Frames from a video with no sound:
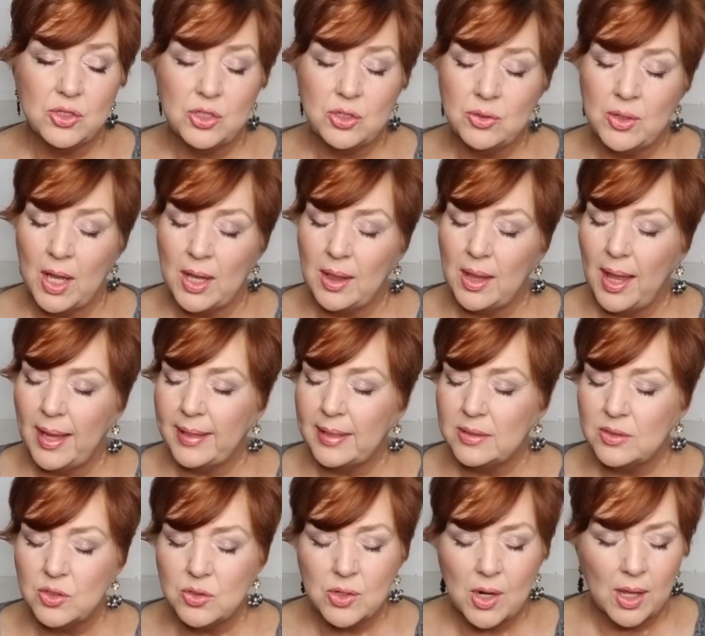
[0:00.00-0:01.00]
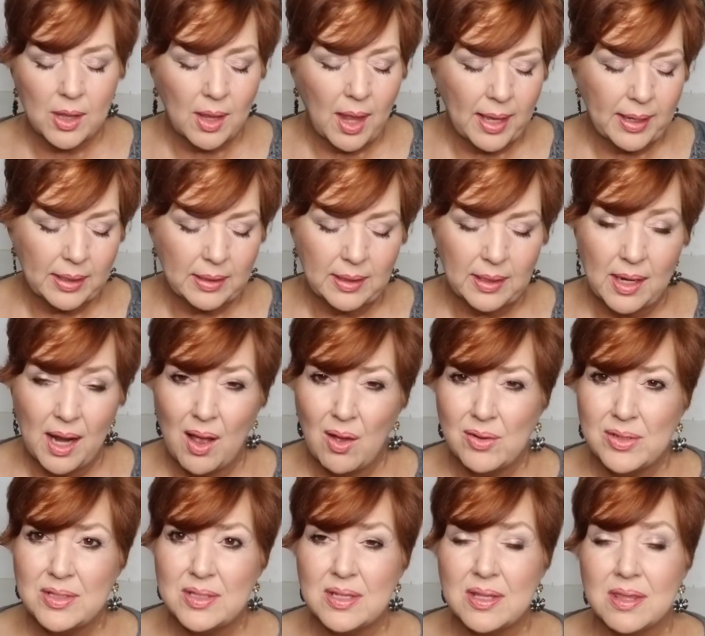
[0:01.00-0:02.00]
Do not like it at all.
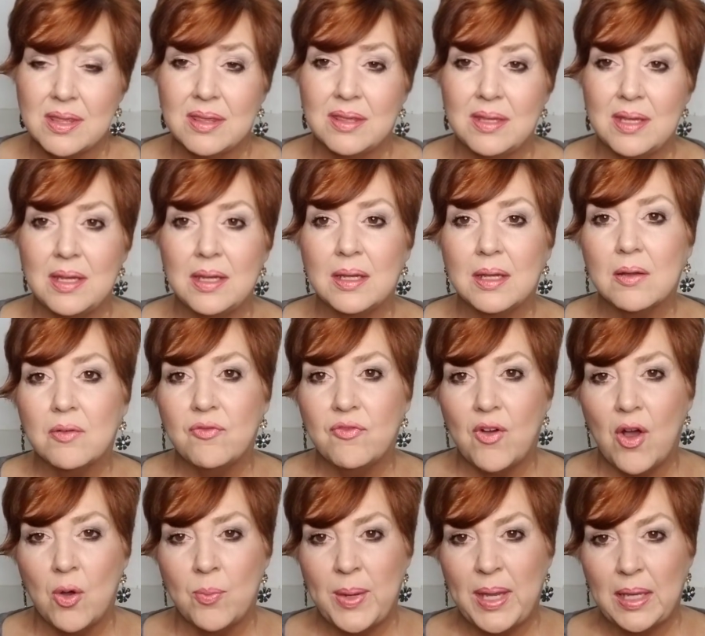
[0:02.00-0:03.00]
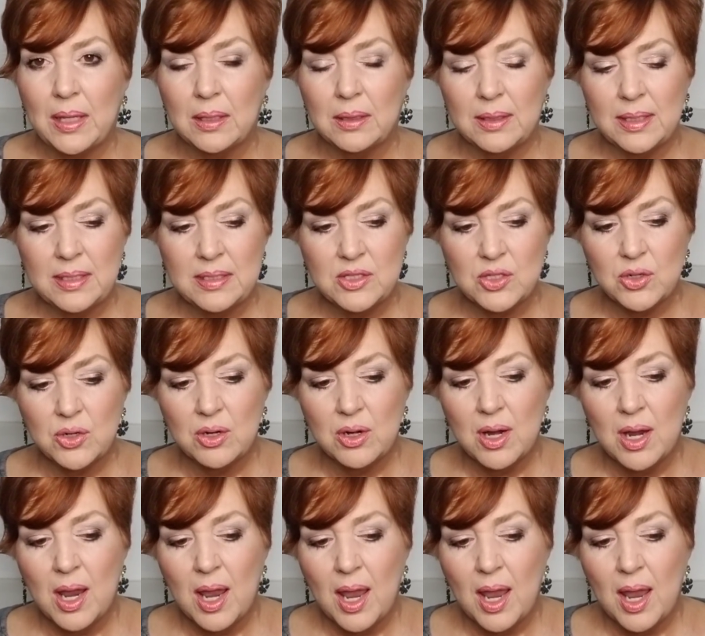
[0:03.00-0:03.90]
It's a thick, foaming cleanser,